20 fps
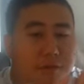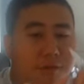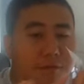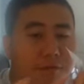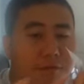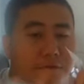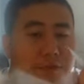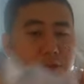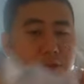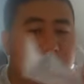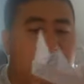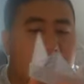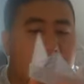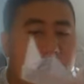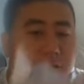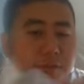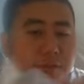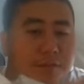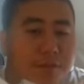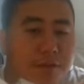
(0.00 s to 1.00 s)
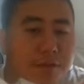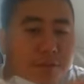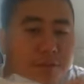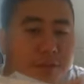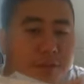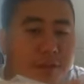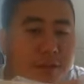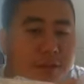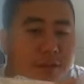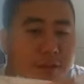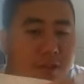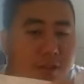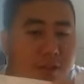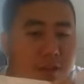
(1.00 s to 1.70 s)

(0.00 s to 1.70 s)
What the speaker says: They're actually quite fancy and